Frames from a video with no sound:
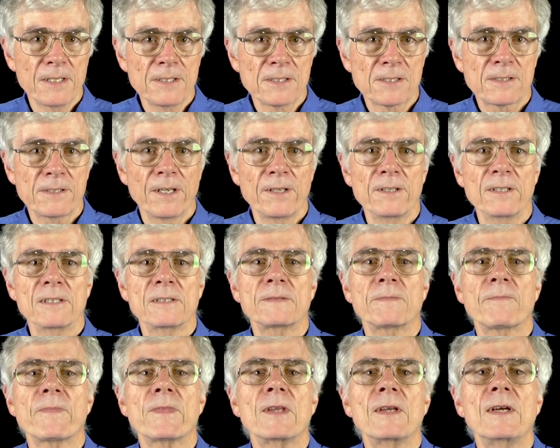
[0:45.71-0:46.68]
the center.
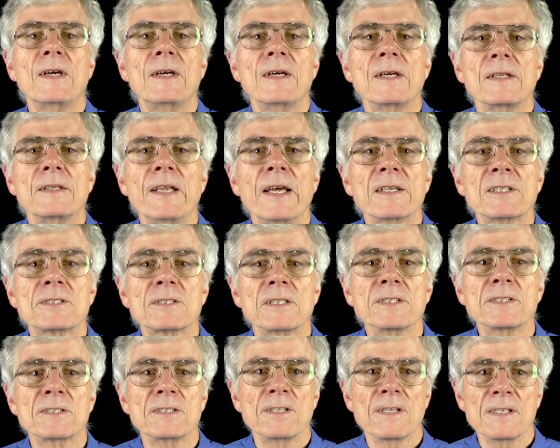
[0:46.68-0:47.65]
Next,
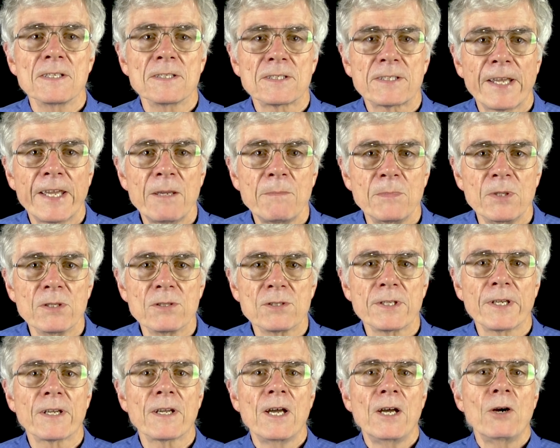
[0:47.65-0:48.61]
listen to the same
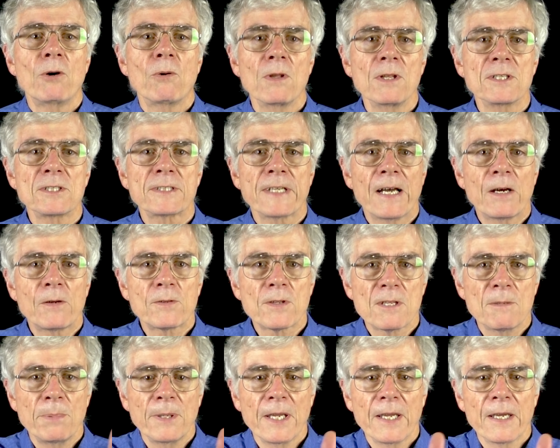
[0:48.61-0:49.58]
music where the sound of
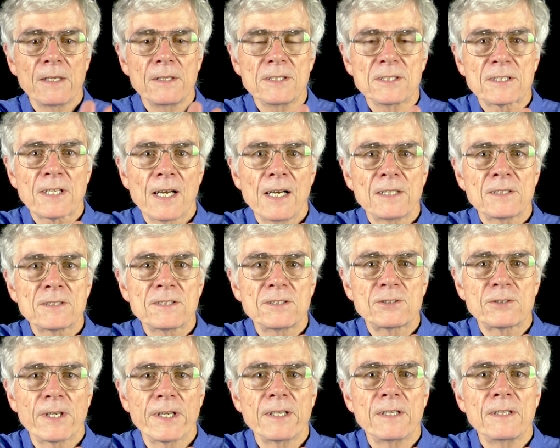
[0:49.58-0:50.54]
the band is
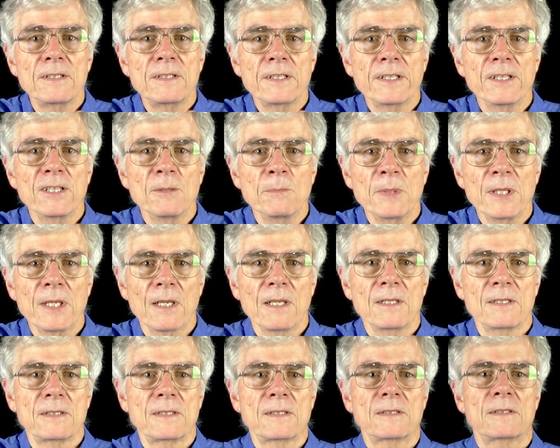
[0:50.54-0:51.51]
concentrated in the middle.